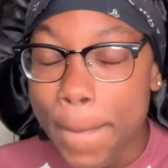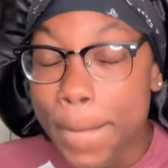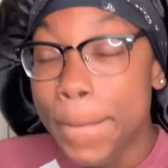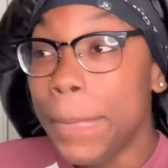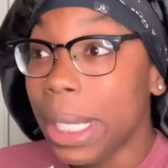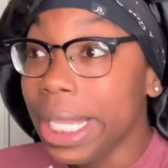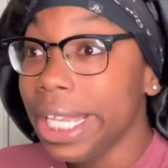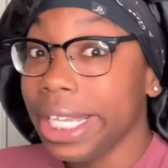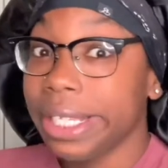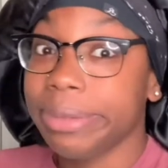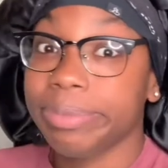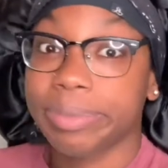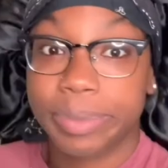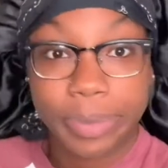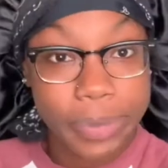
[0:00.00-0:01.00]

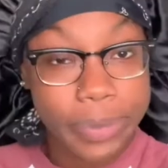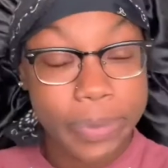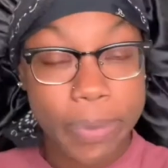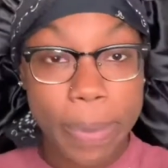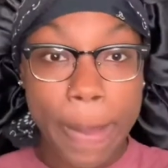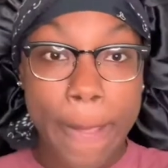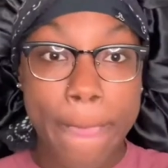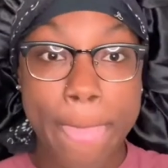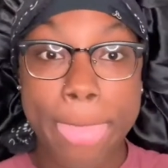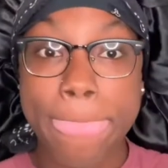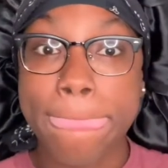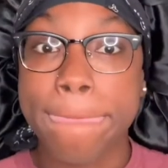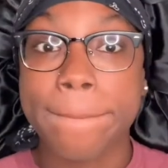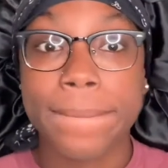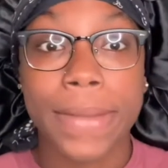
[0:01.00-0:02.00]

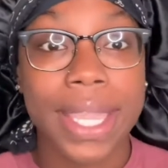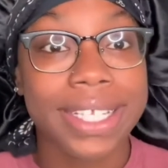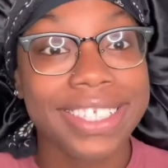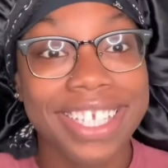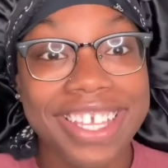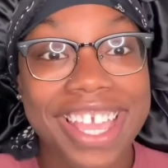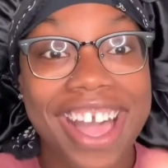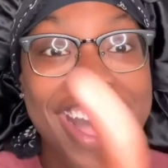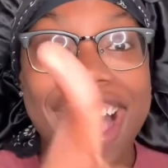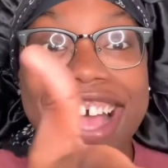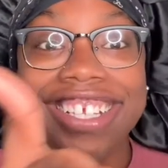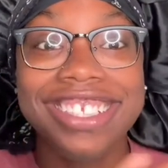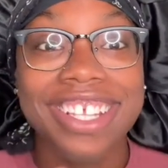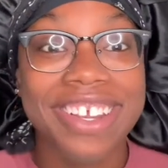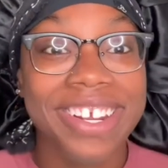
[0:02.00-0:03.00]
But so y'all, I
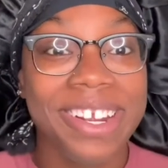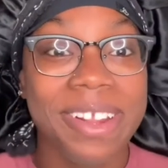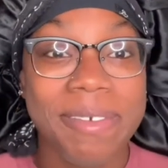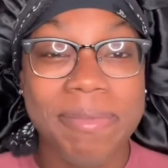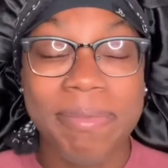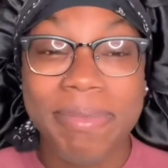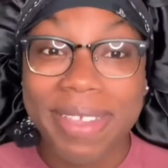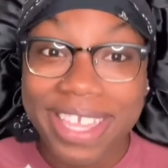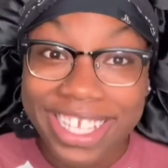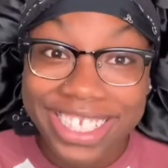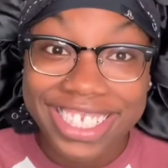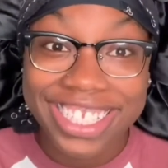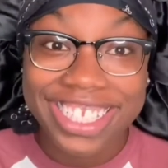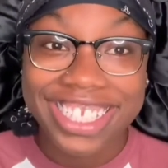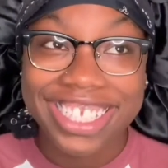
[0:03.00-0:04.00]
started a
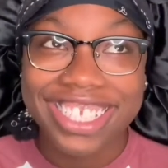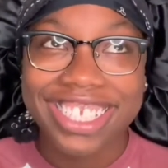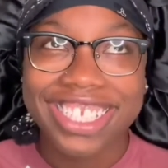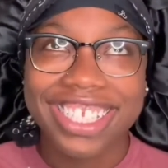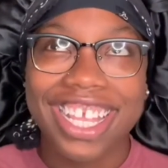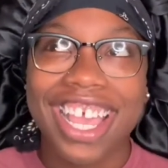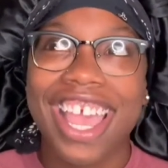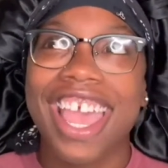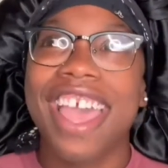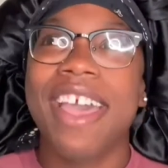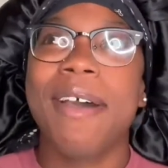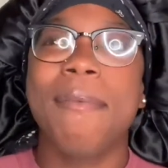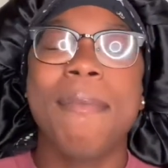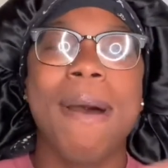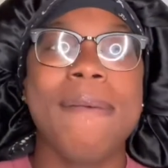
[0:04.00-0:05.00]
business.
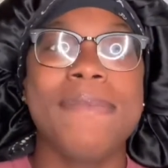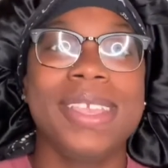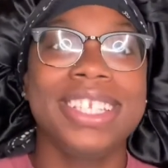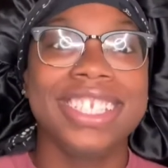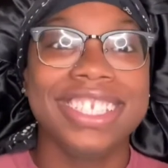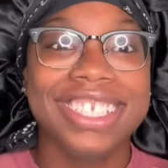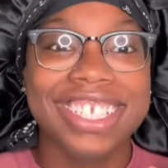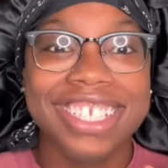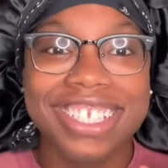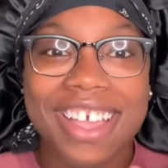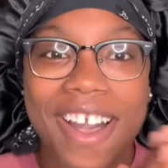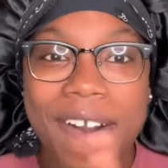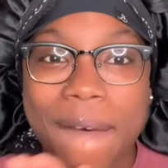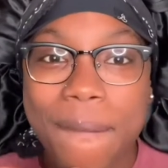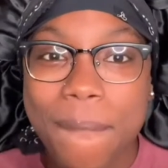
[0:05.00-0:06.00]
My business is
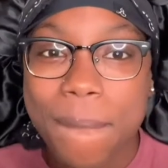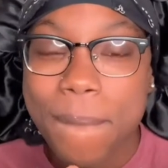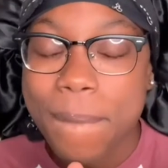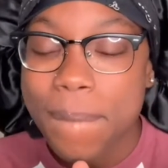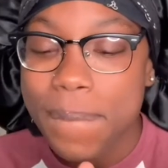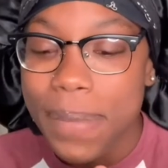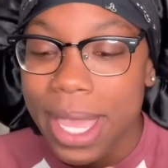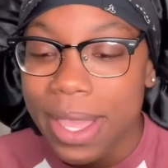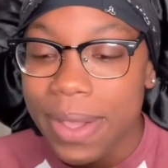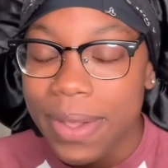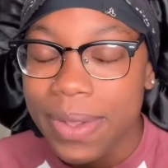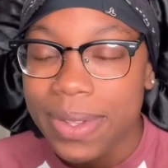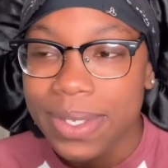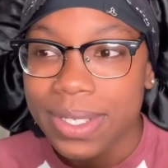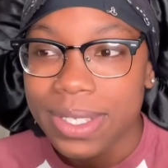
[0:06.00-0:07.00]
called
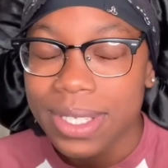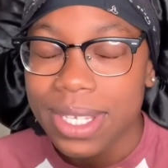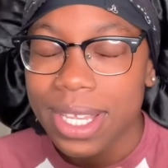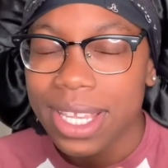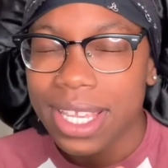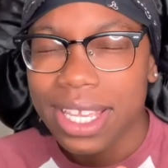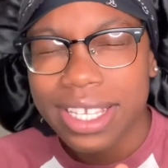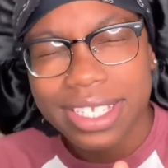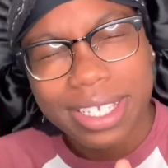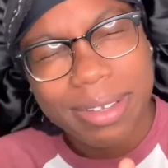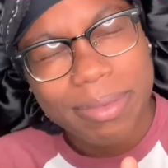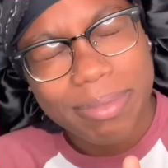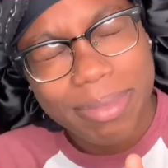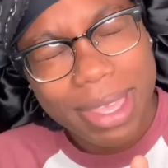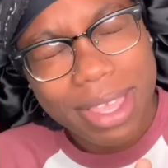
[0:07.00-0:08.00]
Bangles. Is
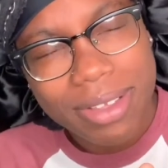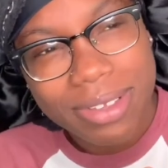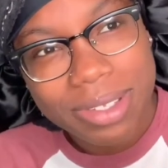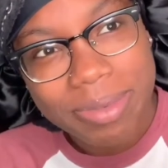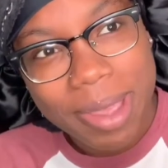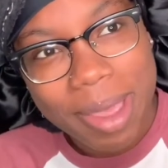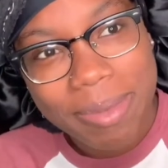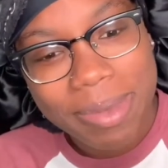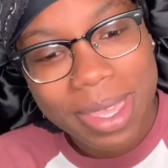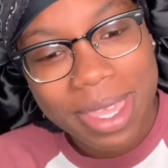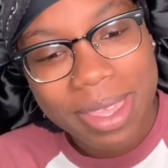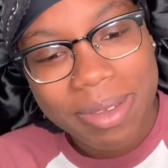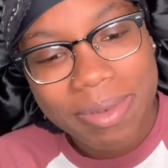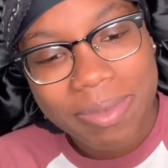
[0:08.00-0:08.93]
it Bangles by Me?